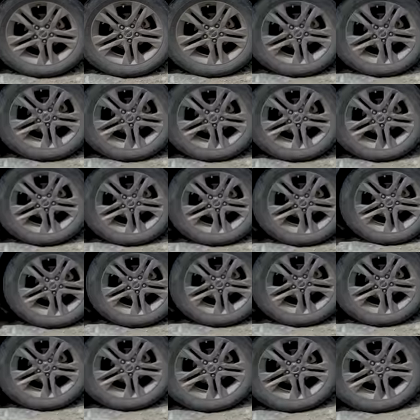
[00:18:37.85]
degrees.
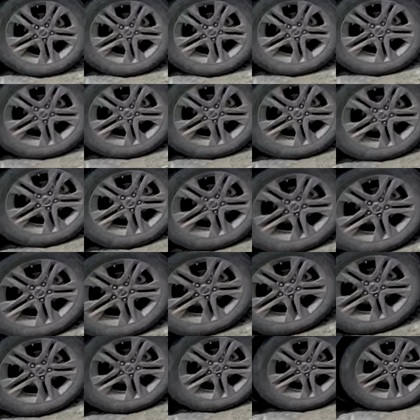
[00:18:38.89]
And
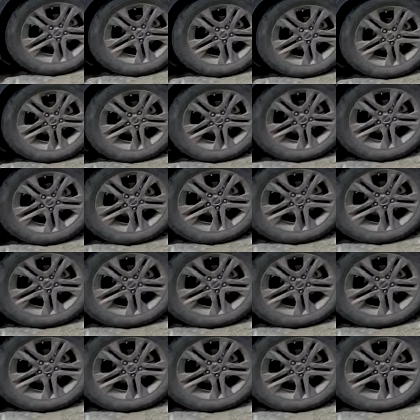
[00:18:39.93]
this man still